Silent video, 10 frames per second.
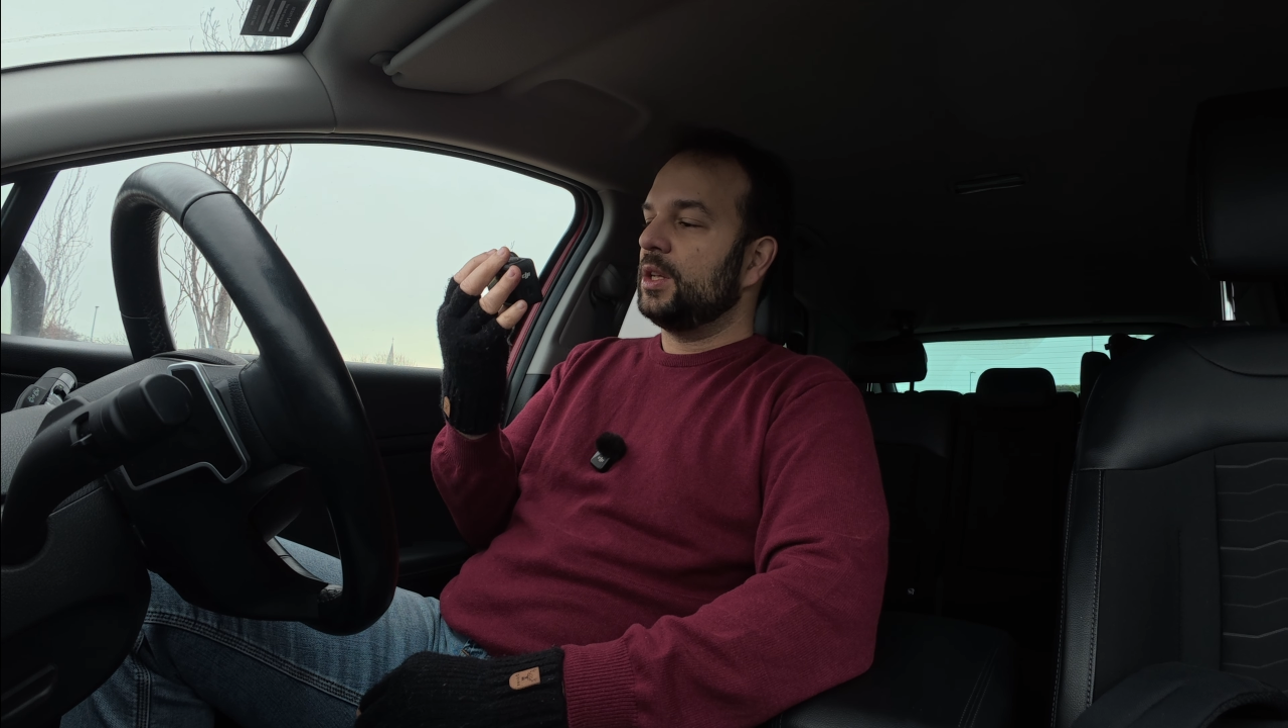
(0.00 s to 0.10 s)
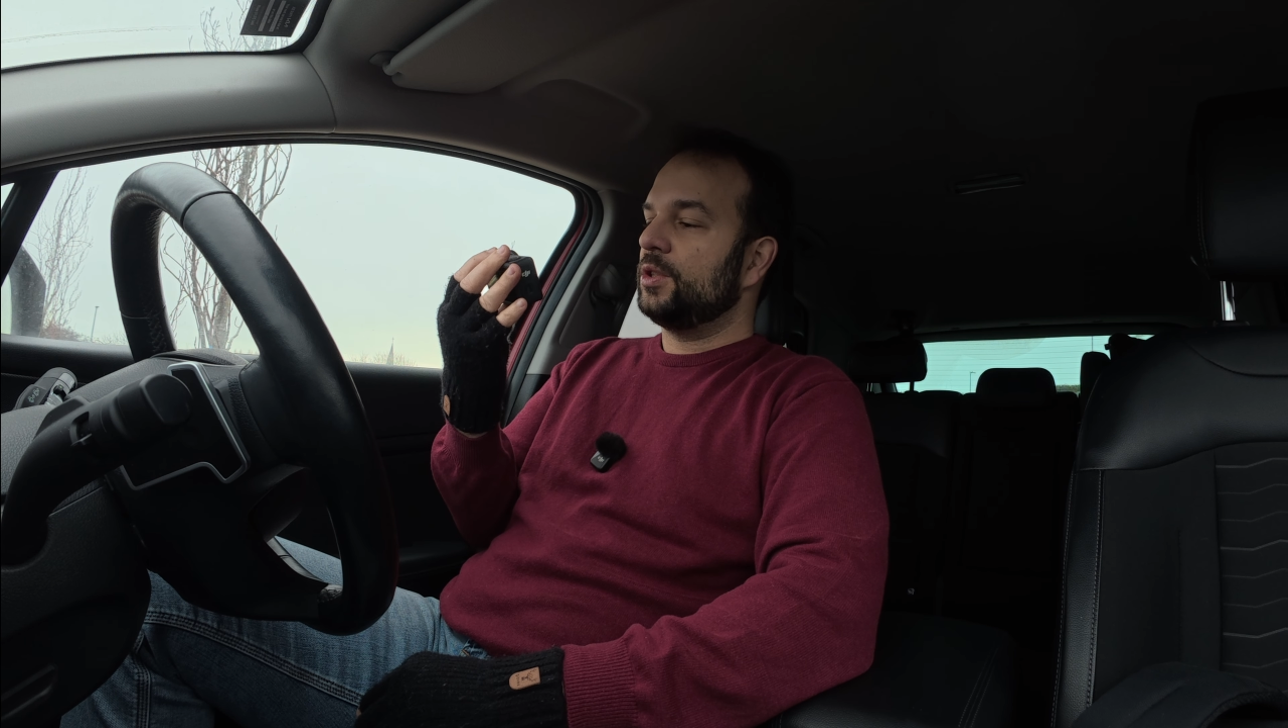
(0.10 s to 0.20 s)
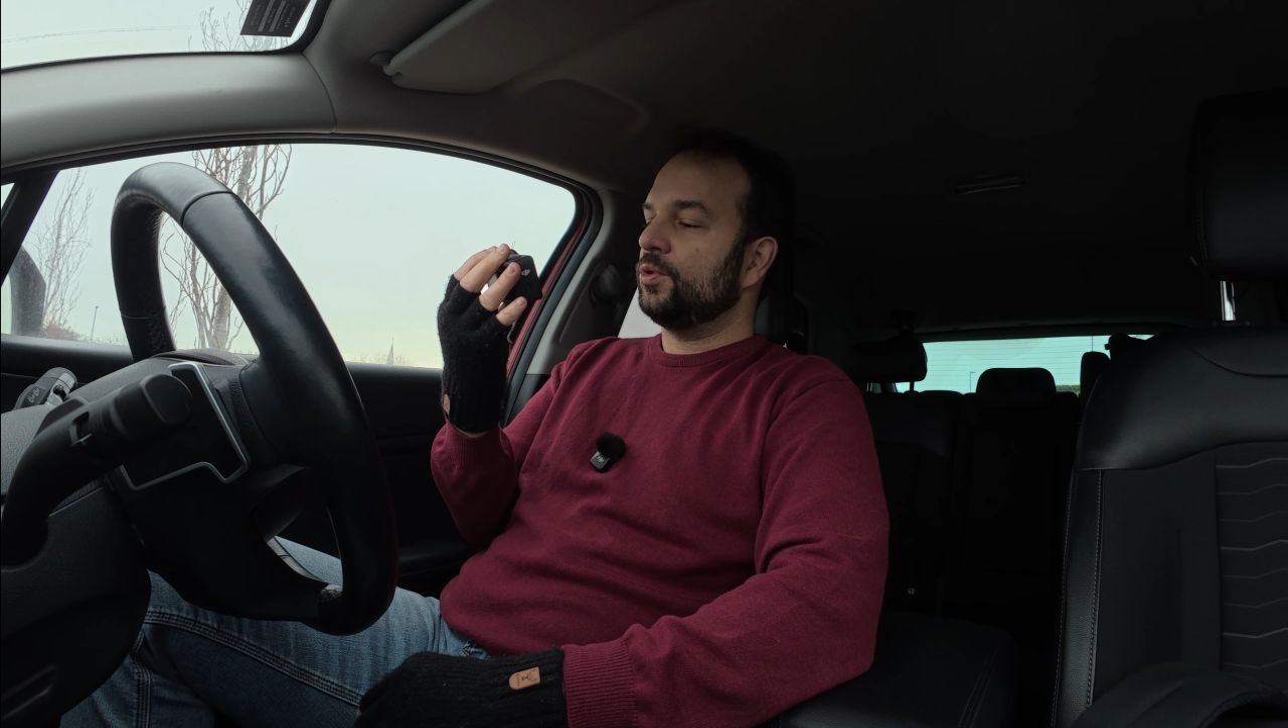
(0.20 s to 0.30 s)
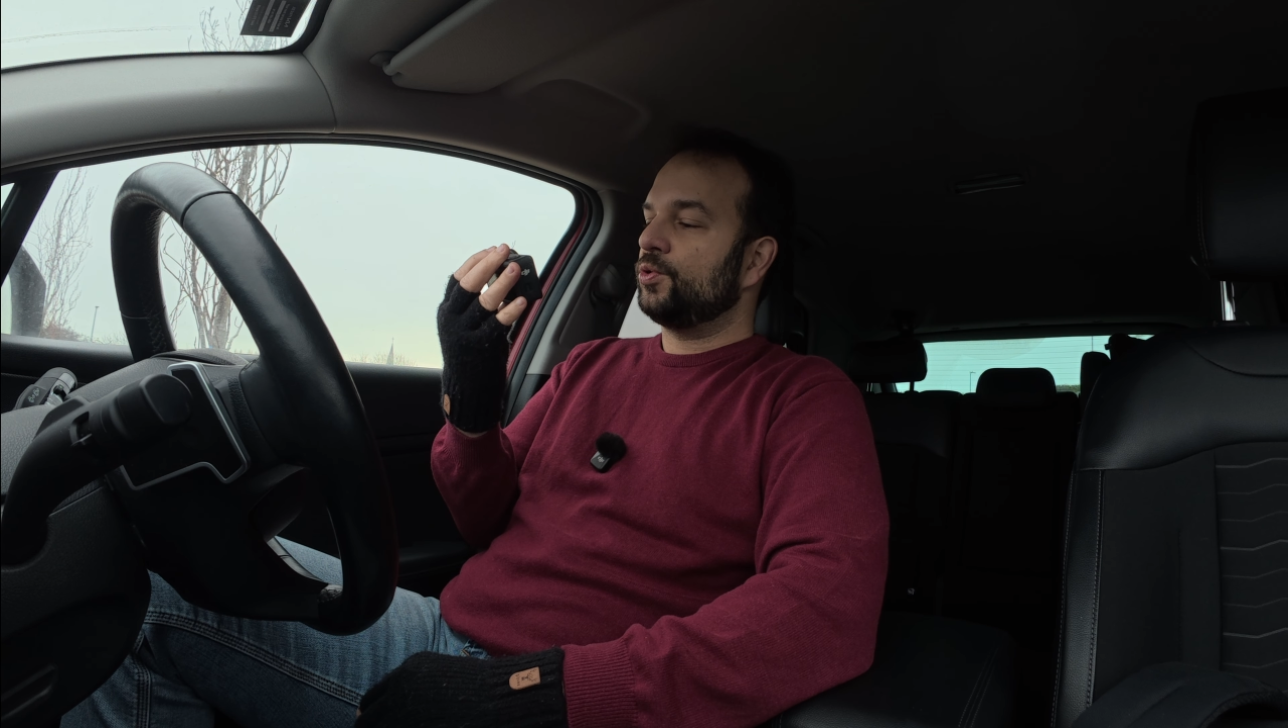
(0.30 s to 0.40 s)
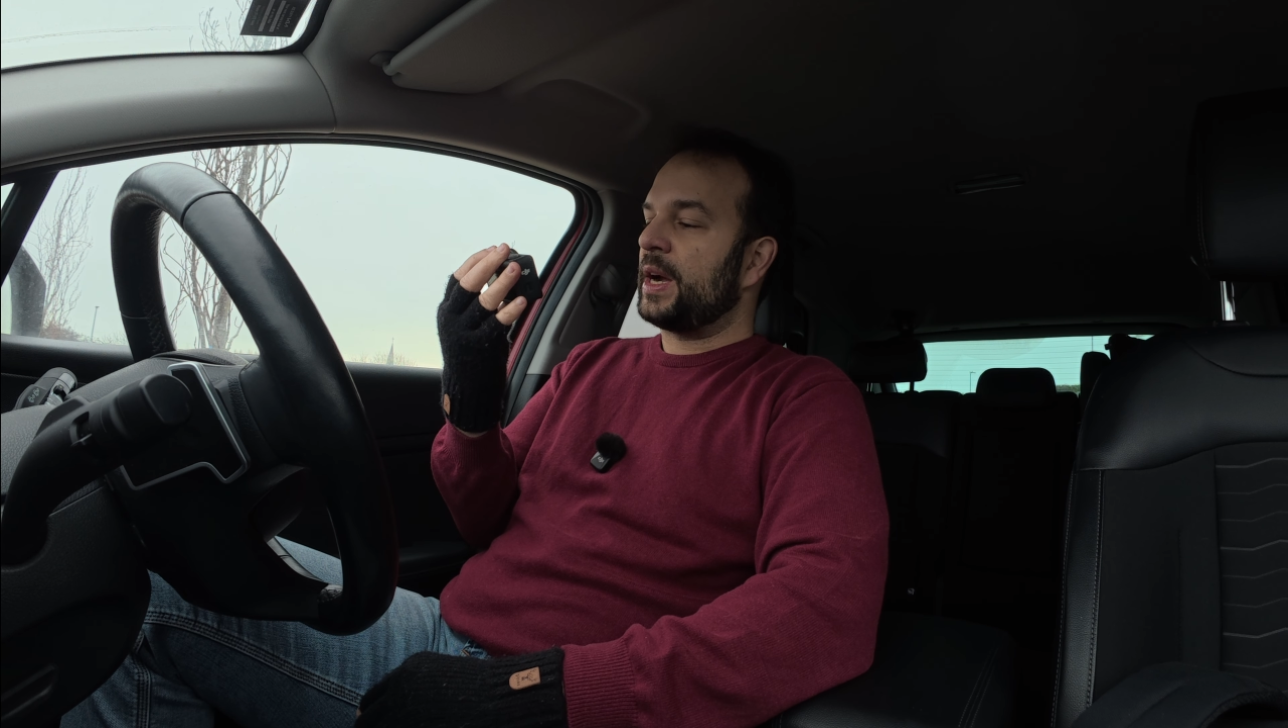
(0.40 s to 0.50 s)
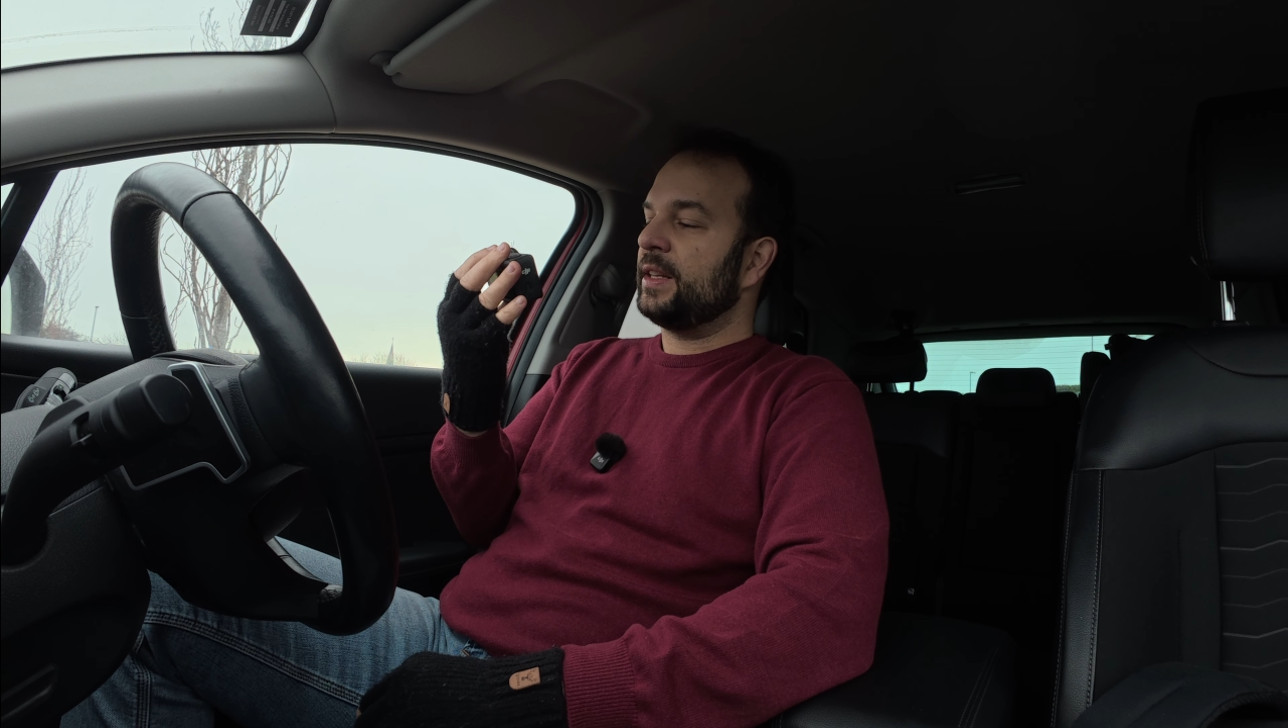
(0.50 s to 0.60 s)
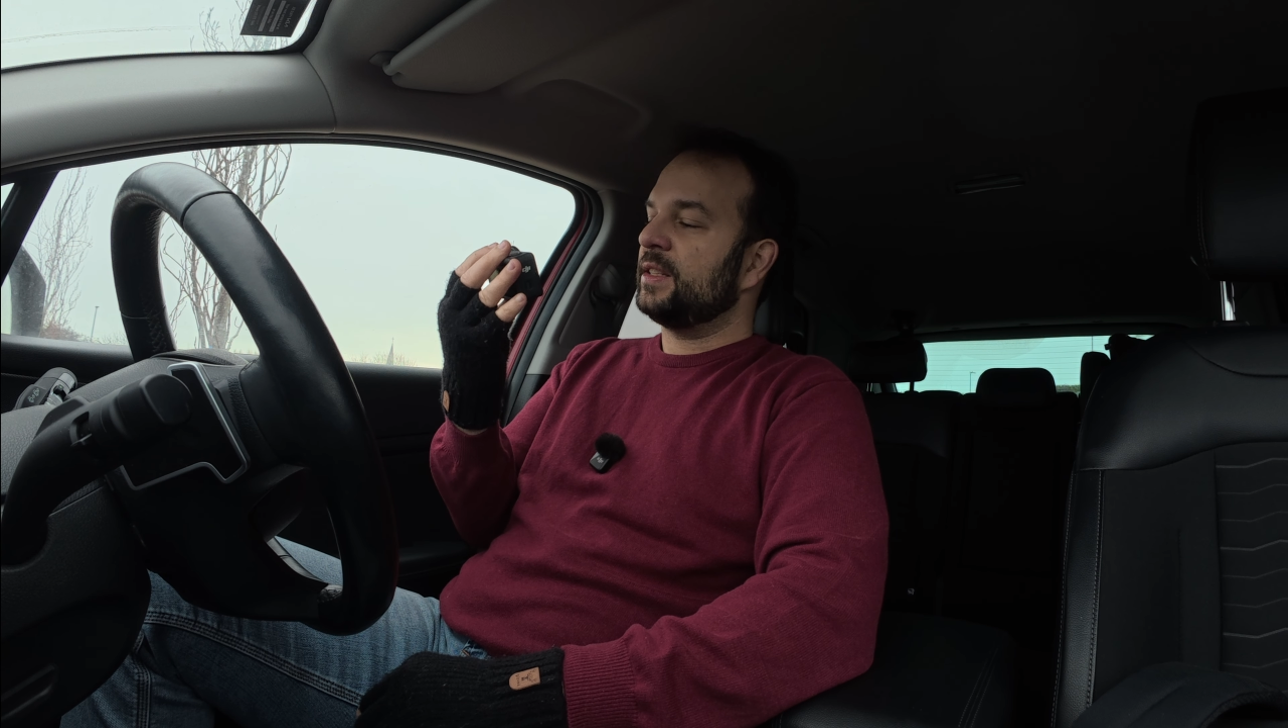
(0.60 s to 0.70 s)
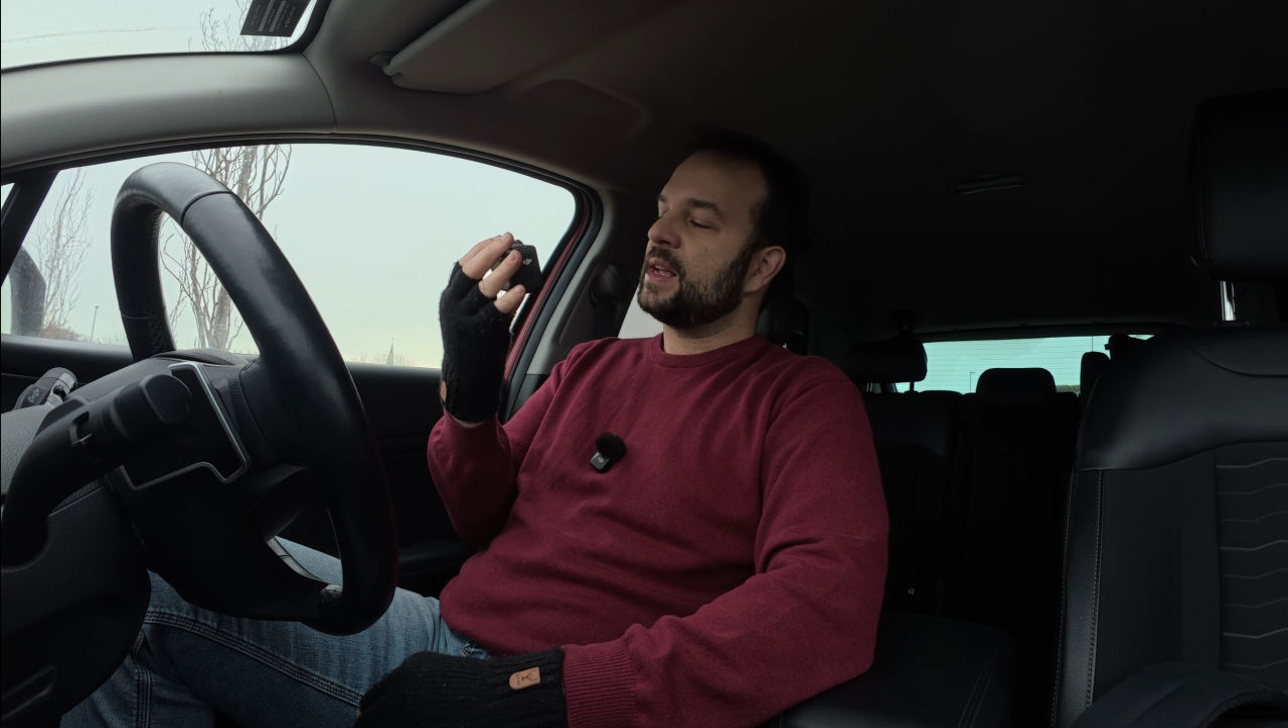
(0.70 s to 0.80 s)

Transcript: to try it